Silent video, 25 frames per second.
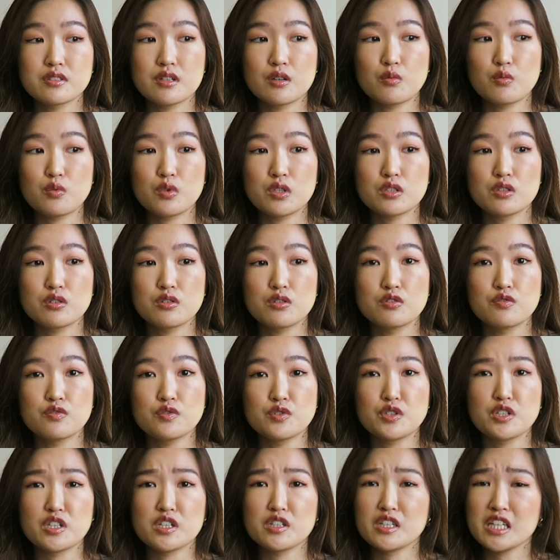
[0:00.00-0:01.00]
Someone
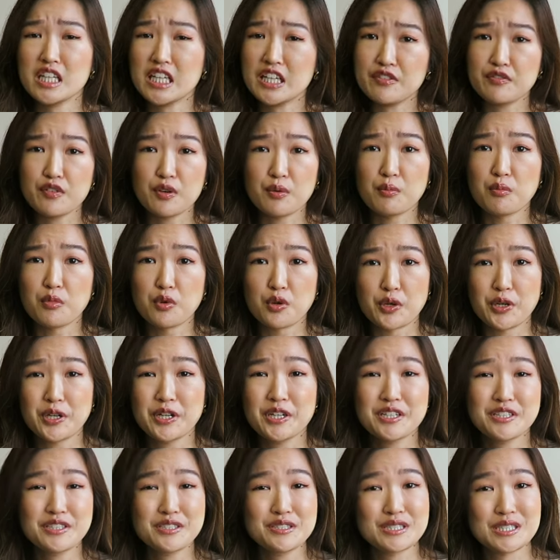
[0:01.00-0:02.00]
offered even more,
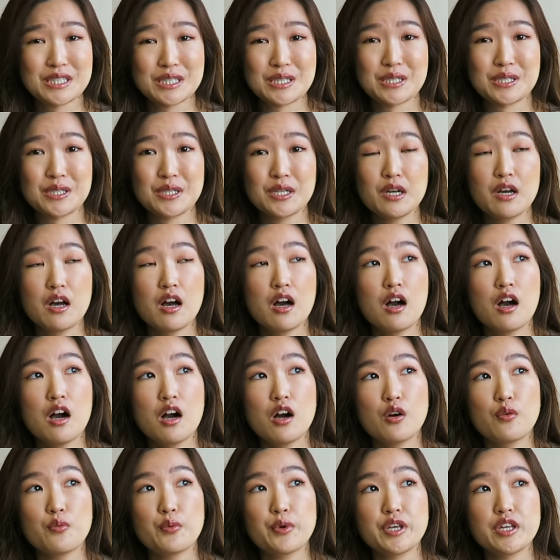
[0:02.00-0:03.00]
so
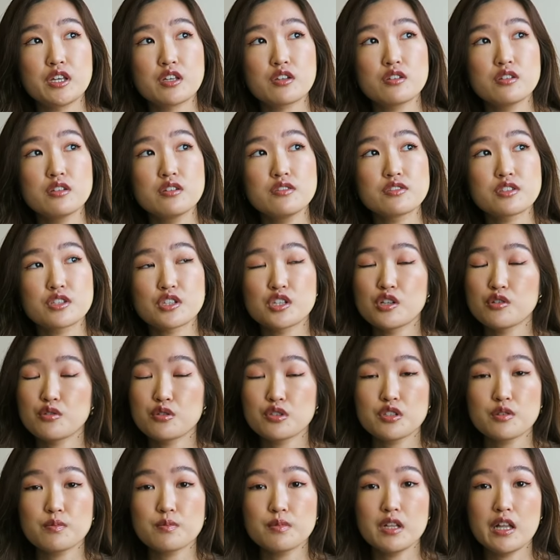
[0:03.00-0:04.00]
we couldn't secure
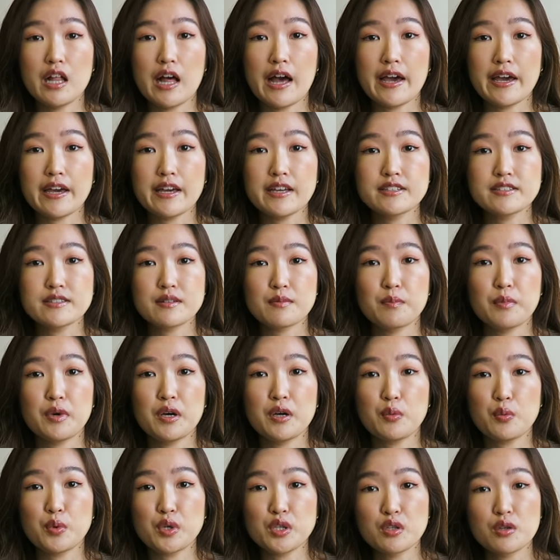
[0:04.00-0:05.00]
the place,
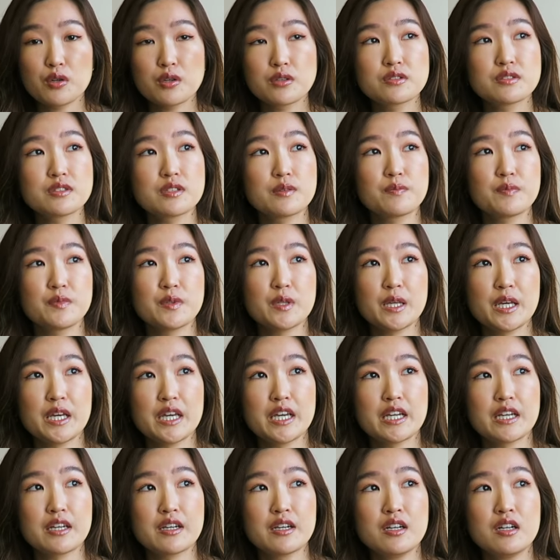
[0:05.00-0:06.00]
but we learned
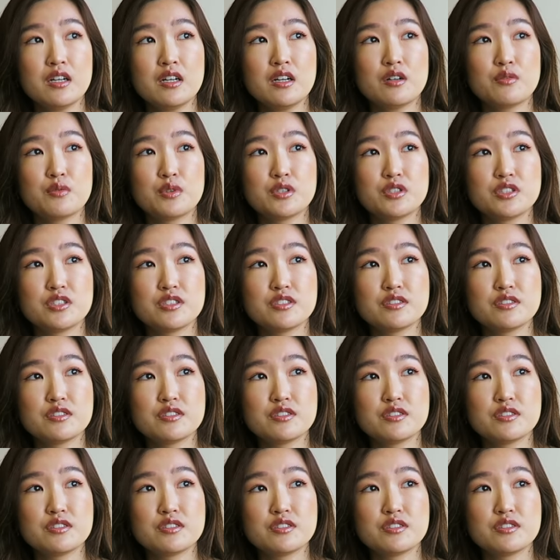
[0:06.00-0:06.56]
something, which